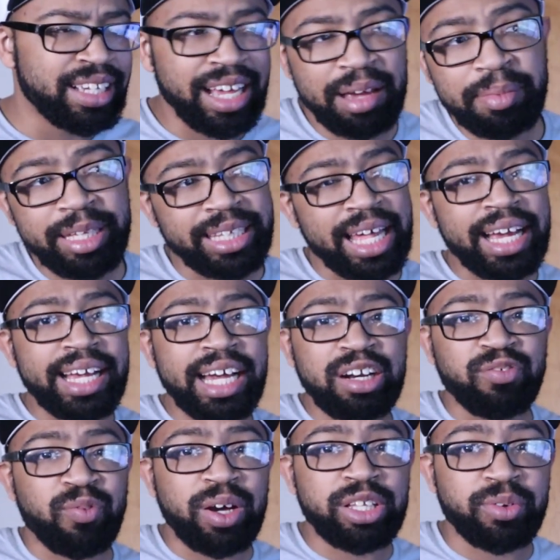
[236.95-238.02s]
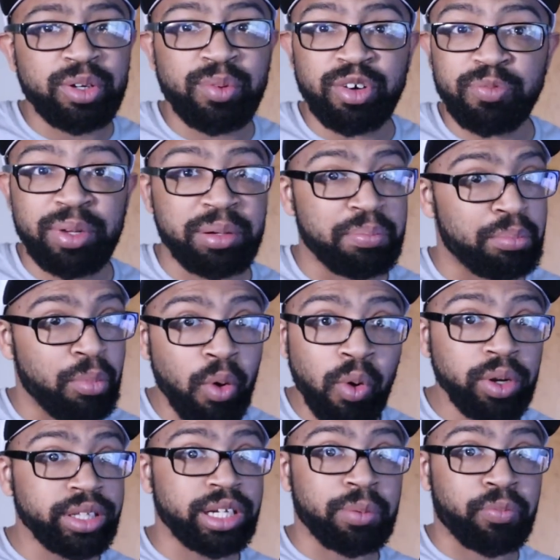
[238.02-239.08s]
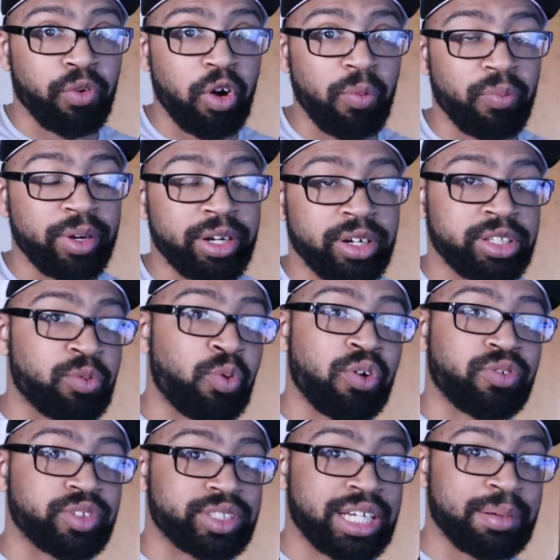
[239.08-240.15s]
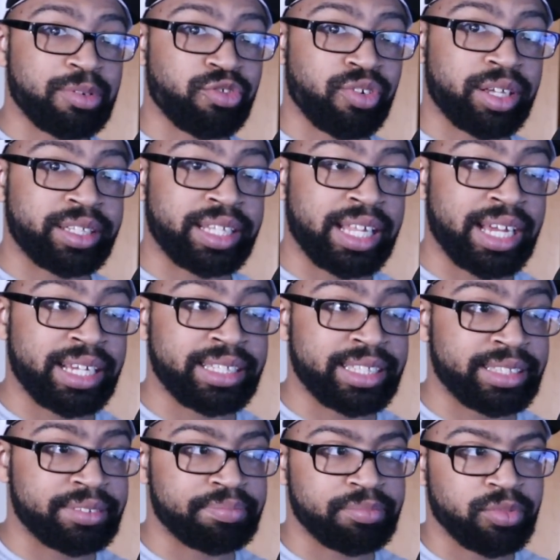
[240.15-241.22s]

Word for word: I mean, that kind of weathering would have been more than appropriate on the War for Cybertron line,